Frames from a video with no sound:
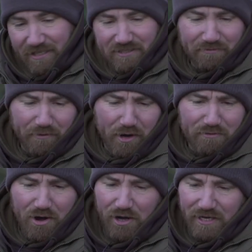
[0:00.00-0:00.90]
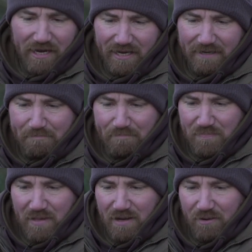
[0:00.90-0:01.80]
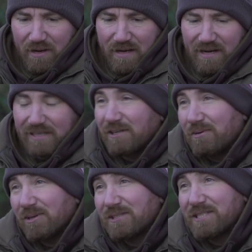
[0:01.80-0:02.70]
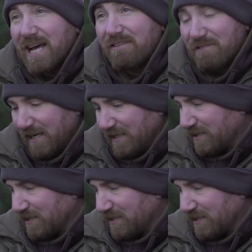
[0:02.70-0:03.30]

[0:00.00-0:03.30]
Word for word: The Defy rod, well, I don't know what to say really.